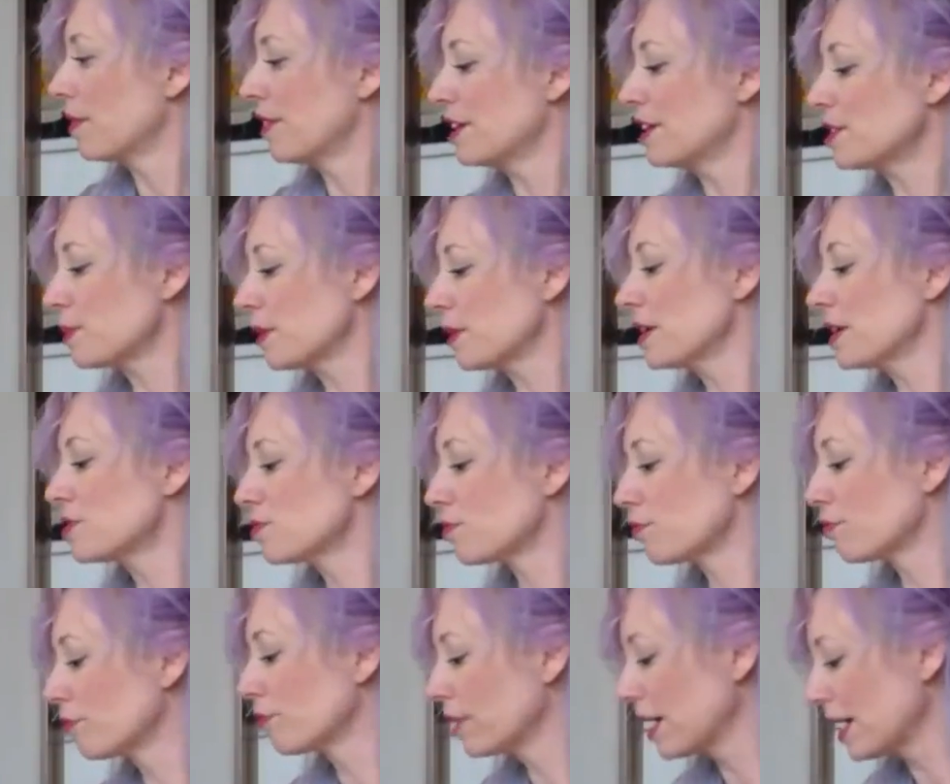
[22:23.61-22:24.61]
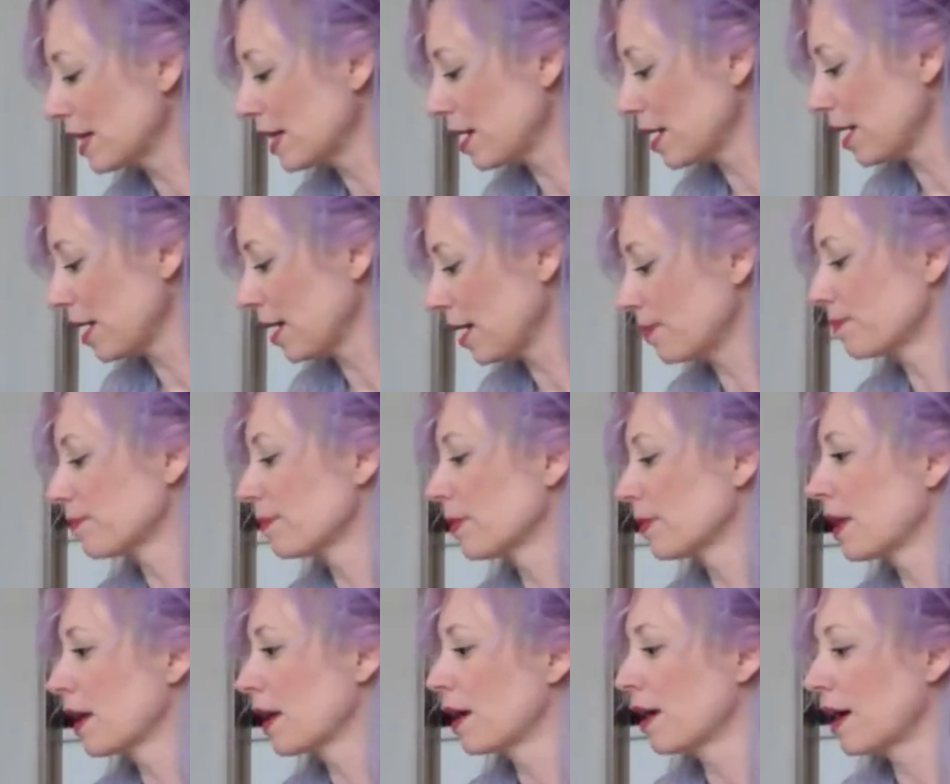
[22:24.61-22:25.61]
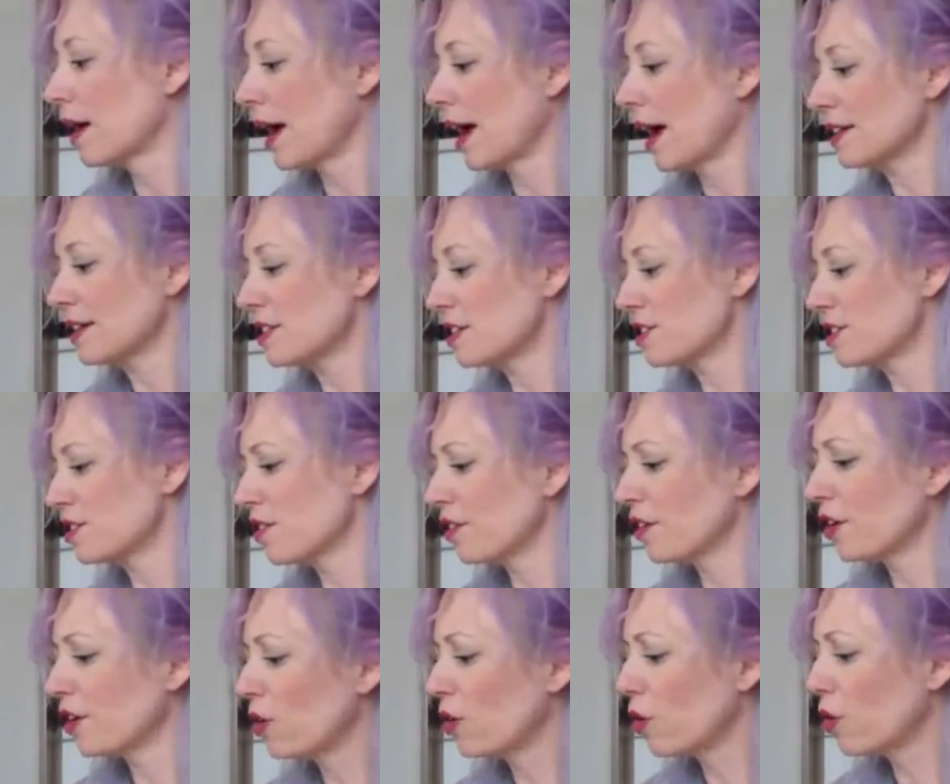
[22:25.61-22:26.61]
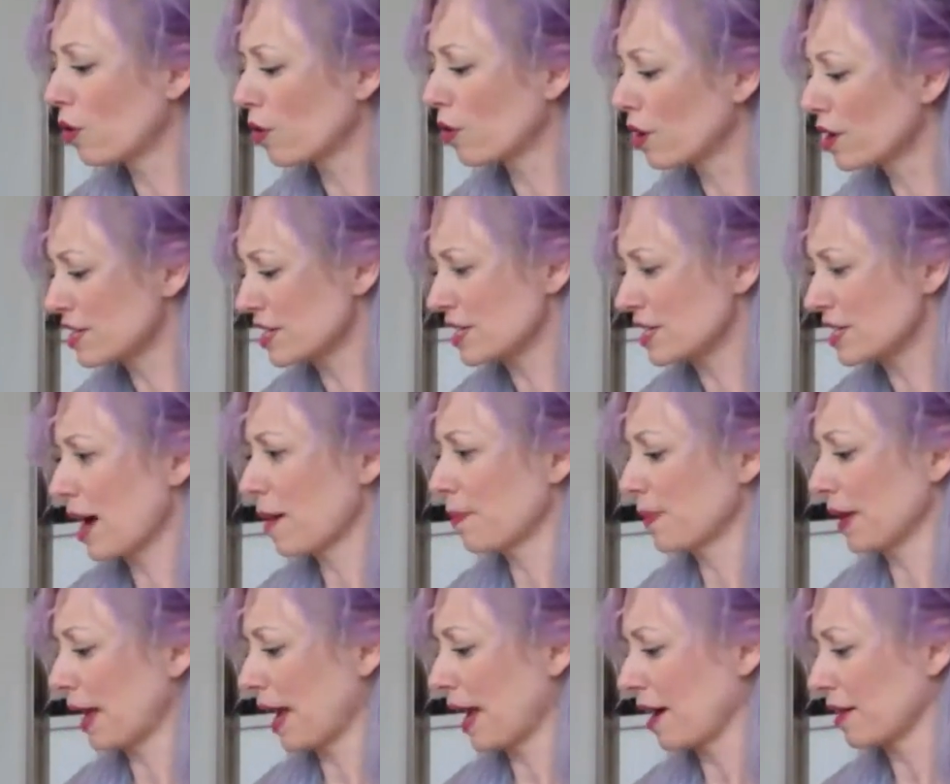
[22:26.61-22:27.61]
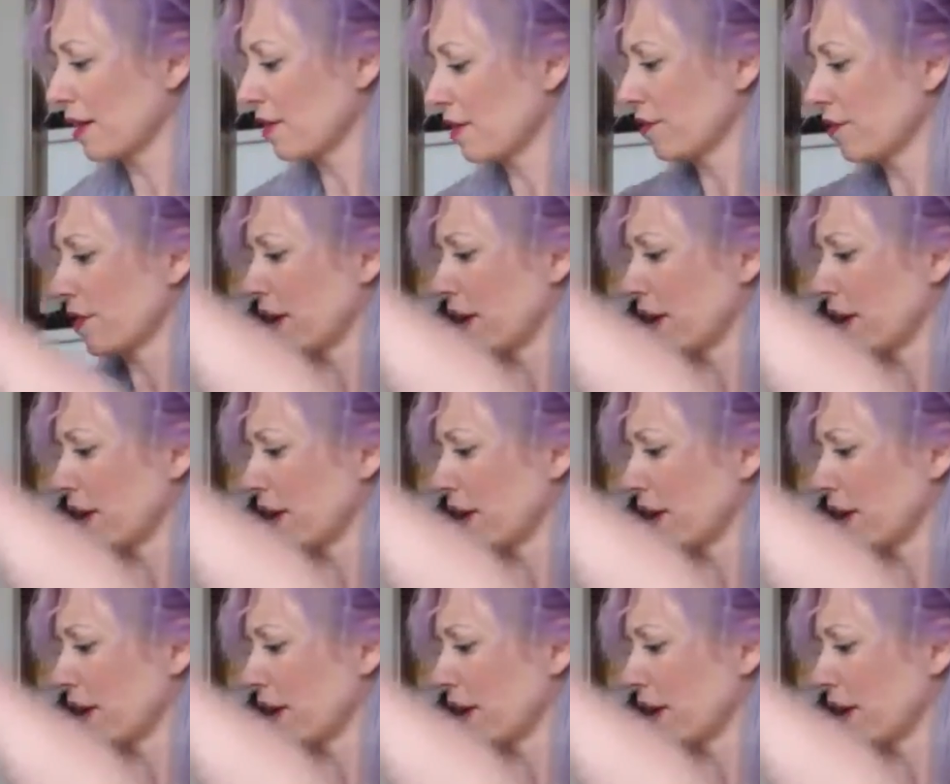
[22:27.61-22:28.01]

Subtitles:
This one is really, has this gorgeous applique on the